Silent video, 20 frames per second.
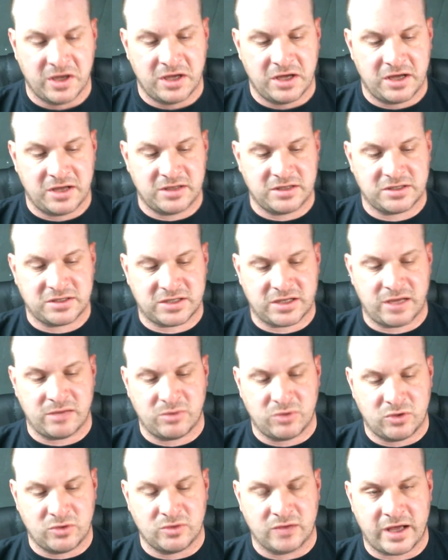in the same
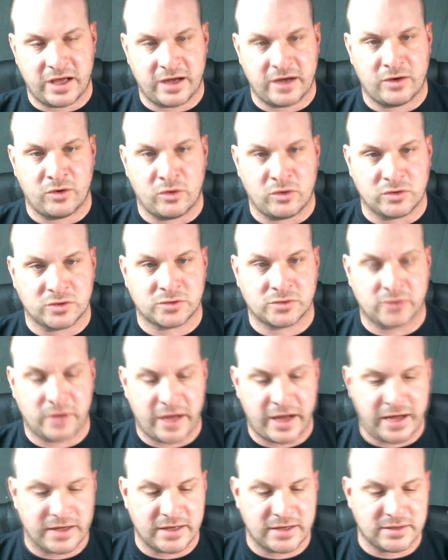cube that also
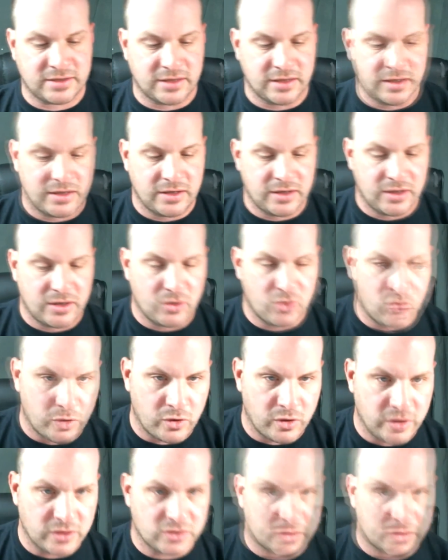has Horde.